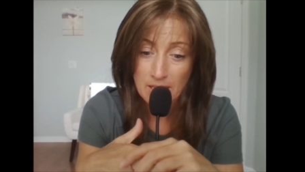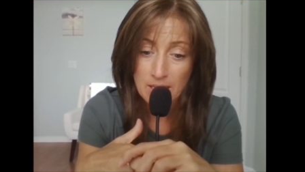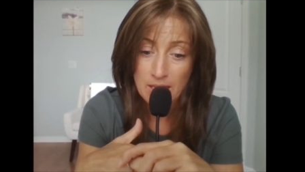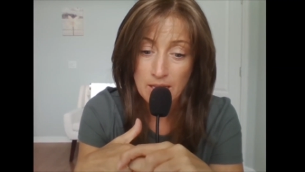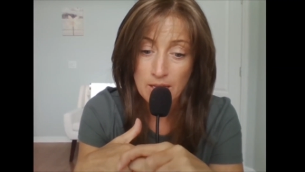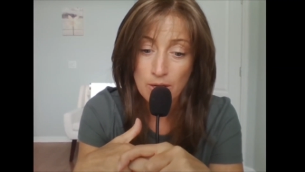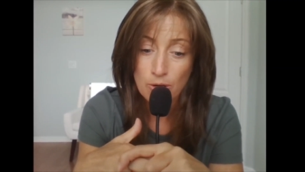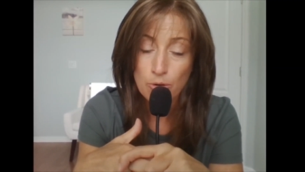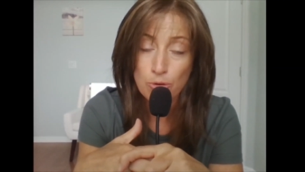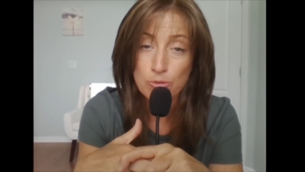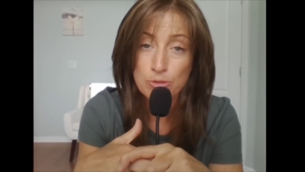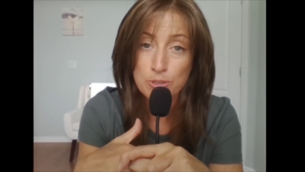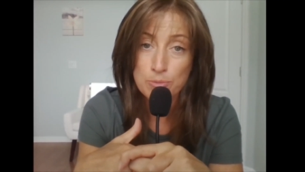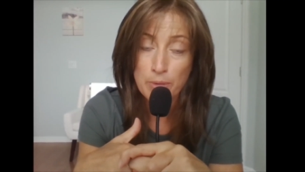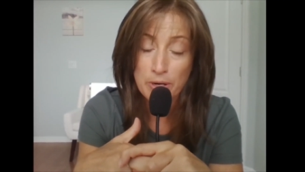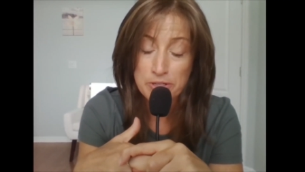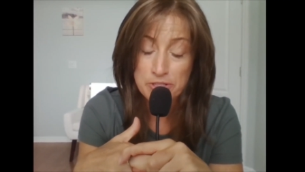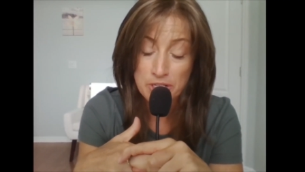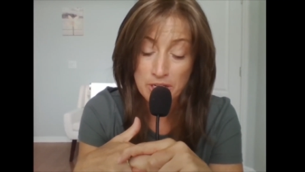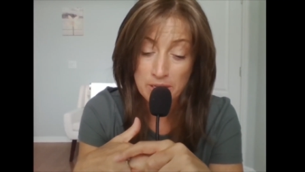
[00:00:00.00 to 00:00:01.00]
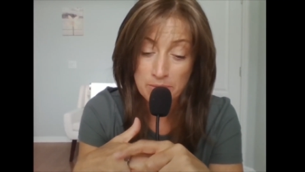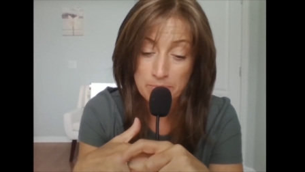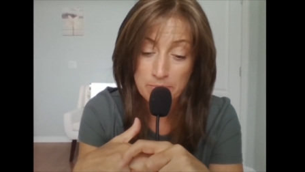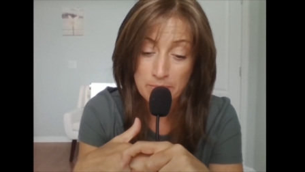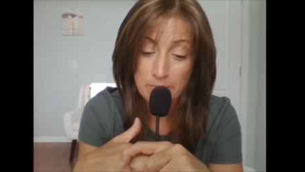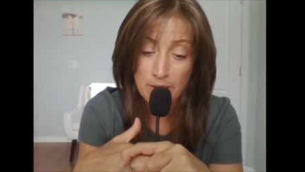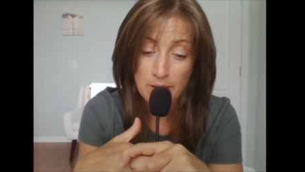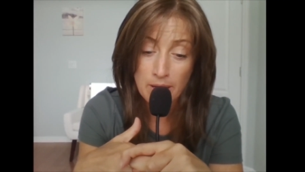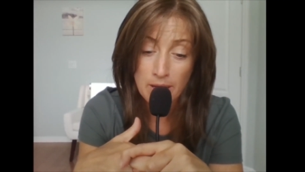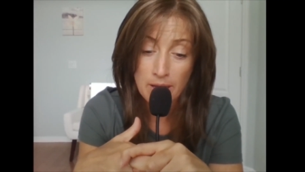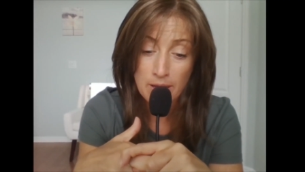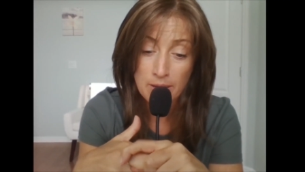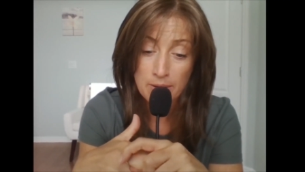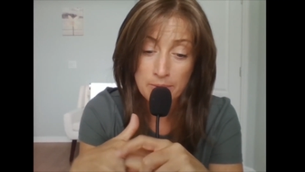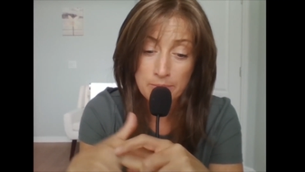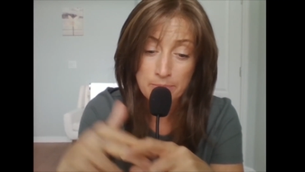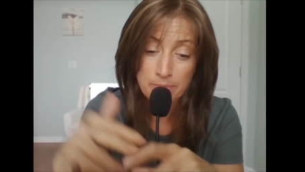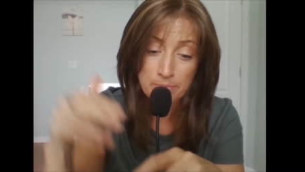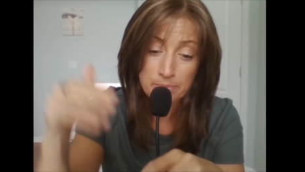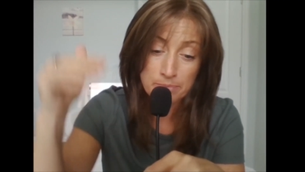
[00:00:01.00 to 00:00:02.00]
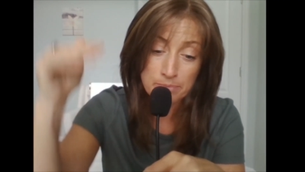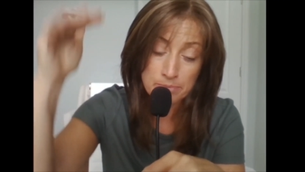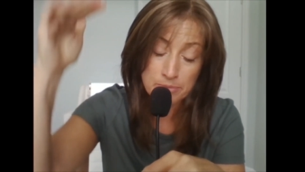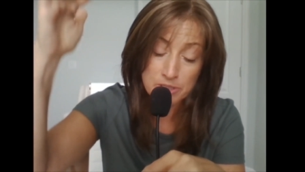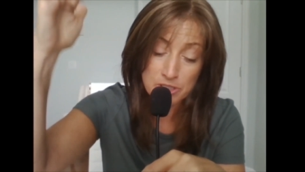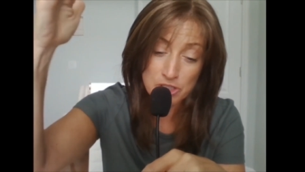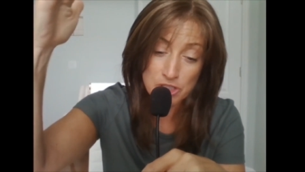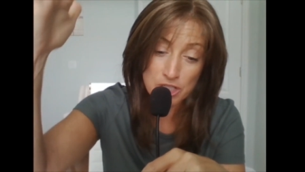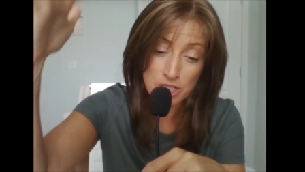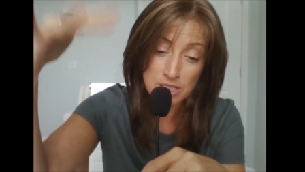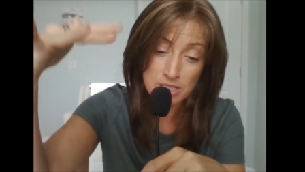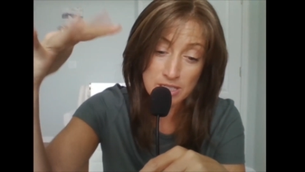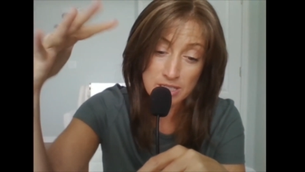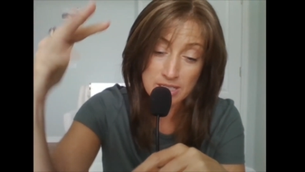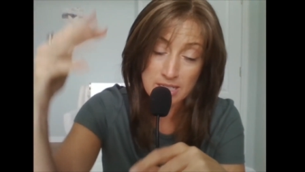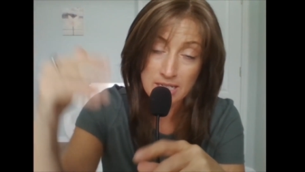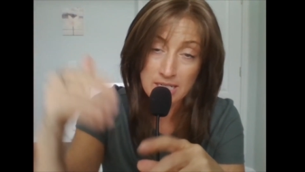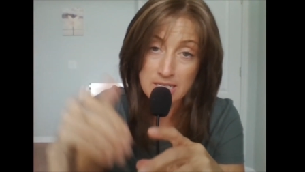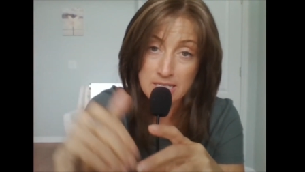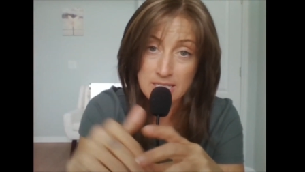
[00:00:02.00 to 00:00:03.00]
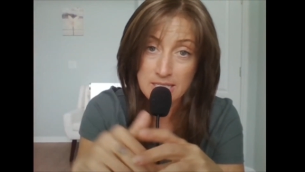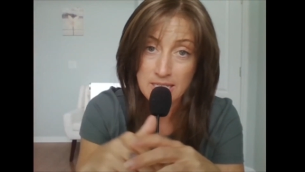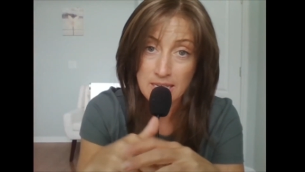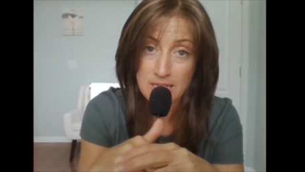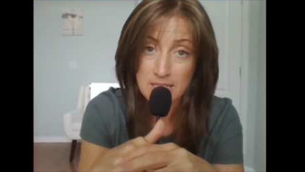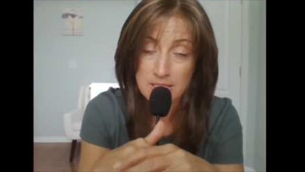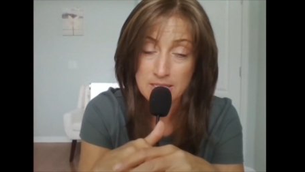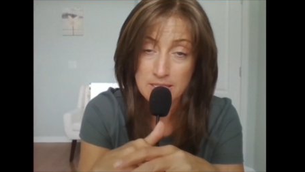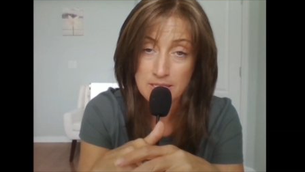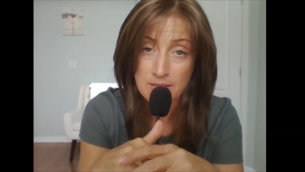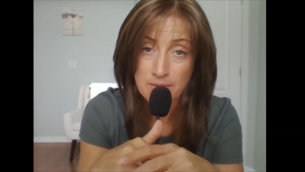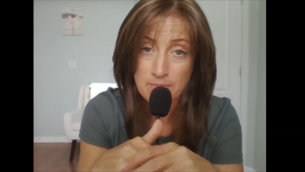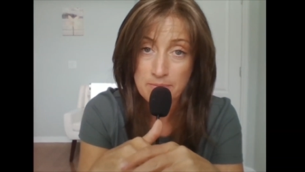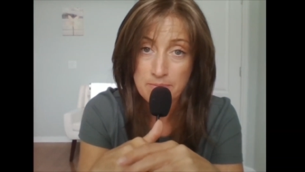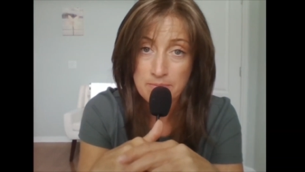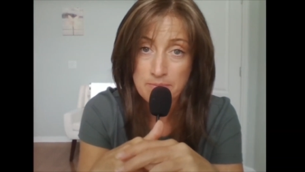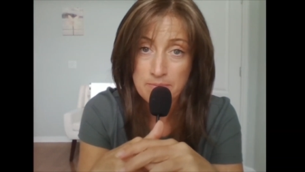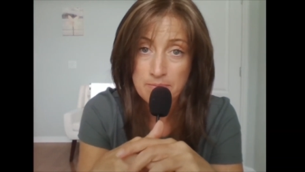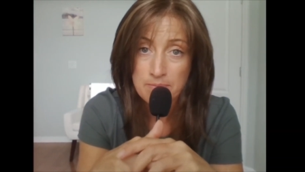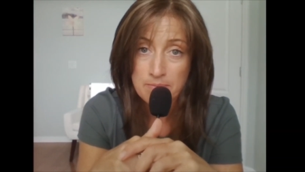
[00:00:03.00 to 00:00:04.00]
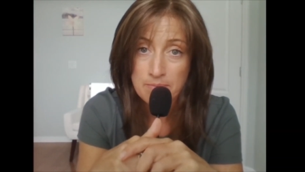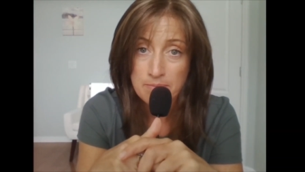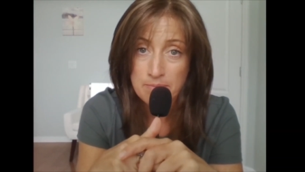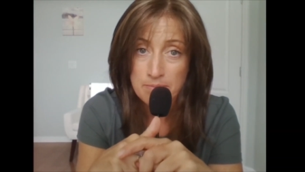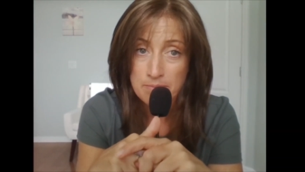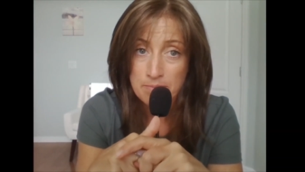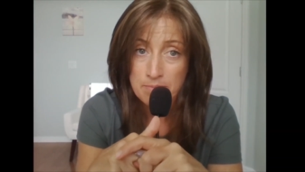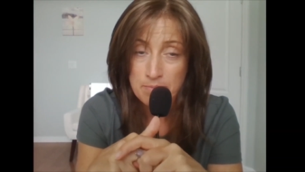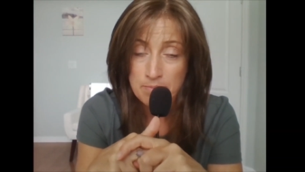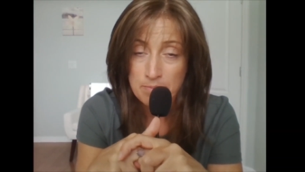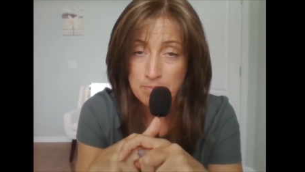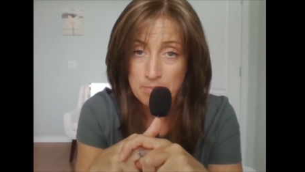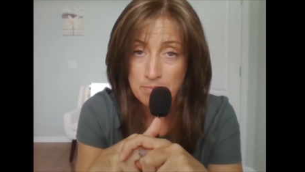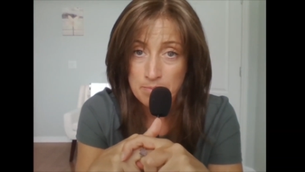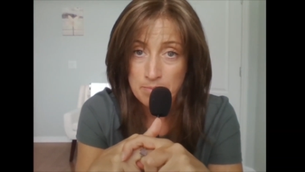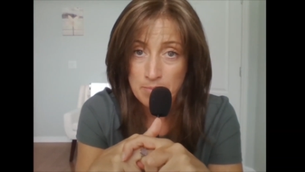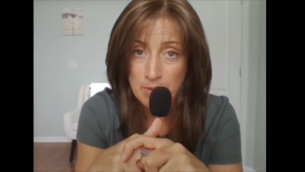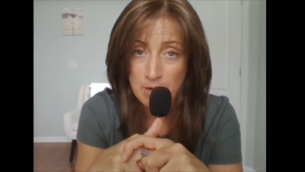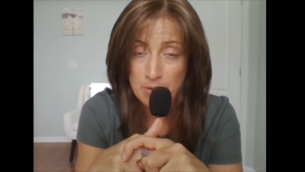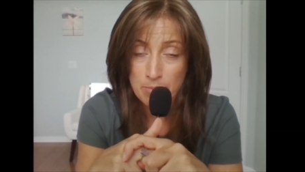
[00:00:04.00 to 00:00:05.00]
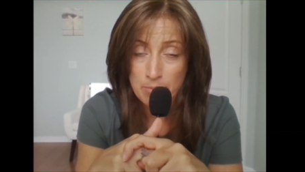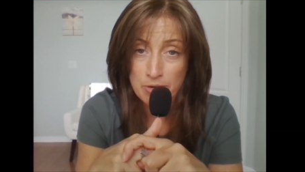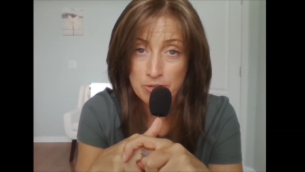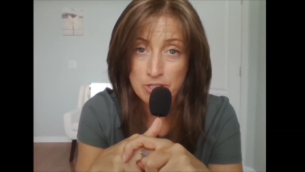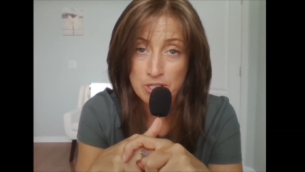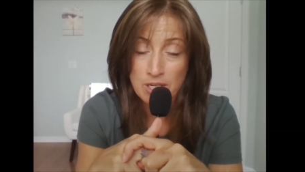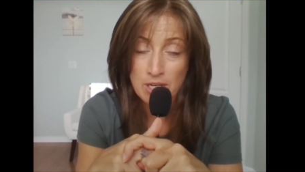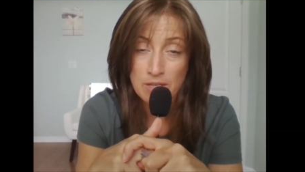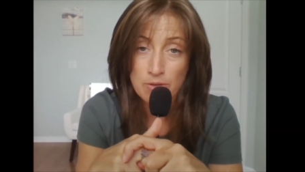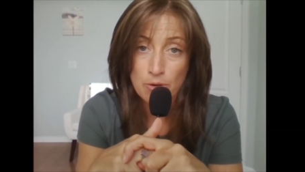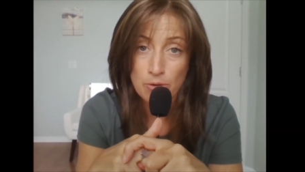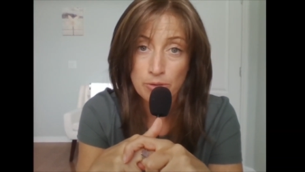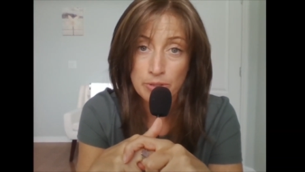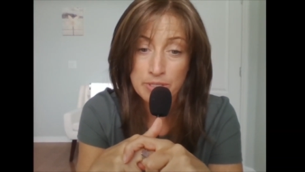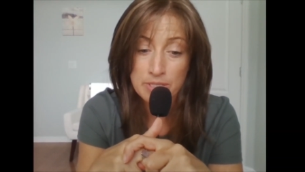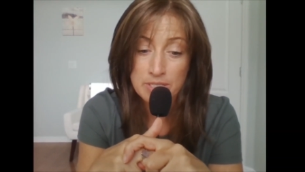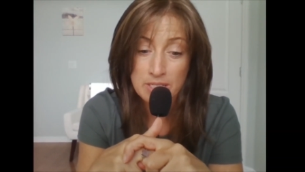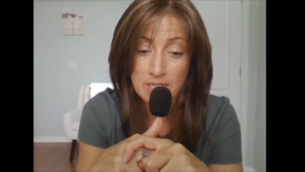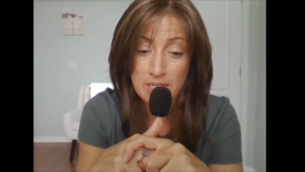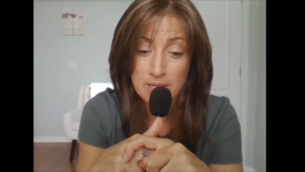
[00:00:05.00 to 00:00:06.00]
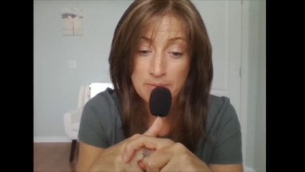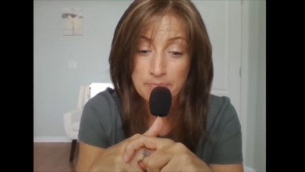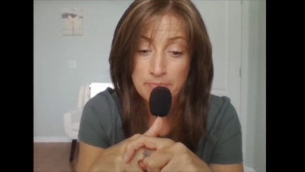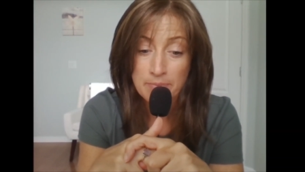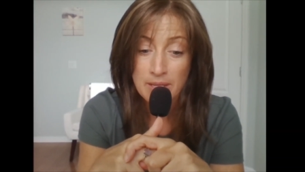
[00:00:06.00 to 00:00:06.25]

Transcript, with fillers: Who's marching? Jesus and his saints are marching on the Holy City.